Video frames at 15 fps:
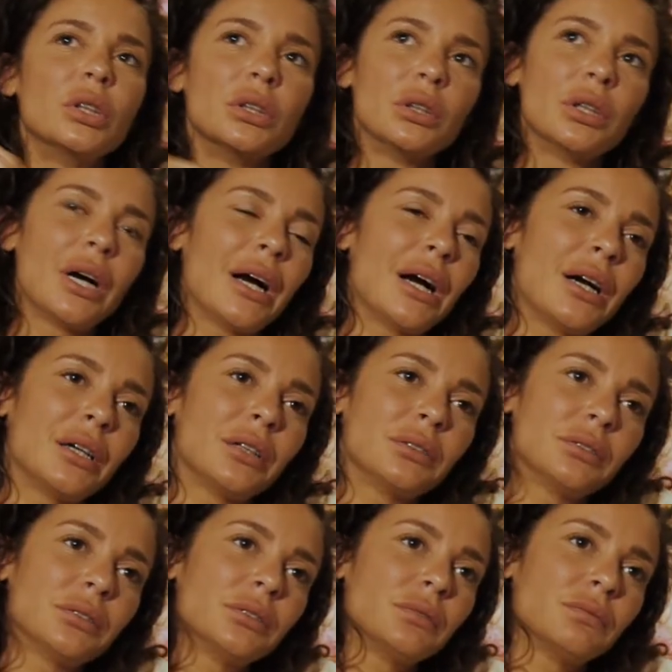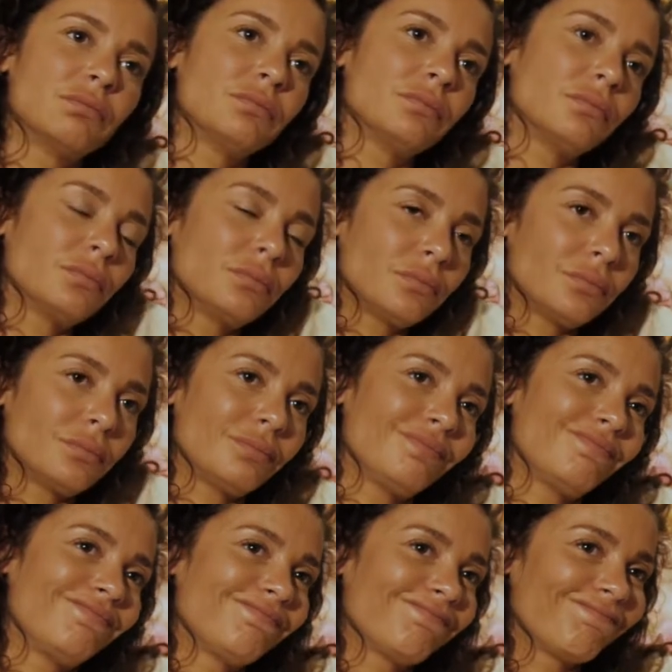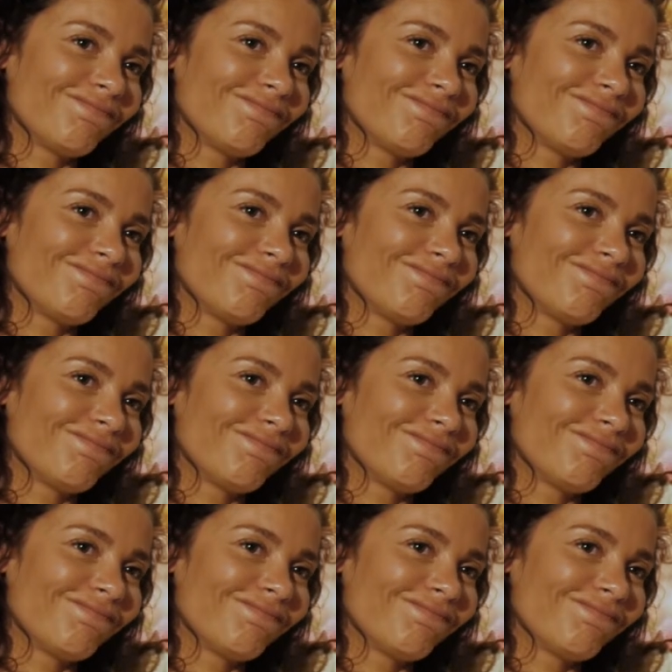Or to get more news?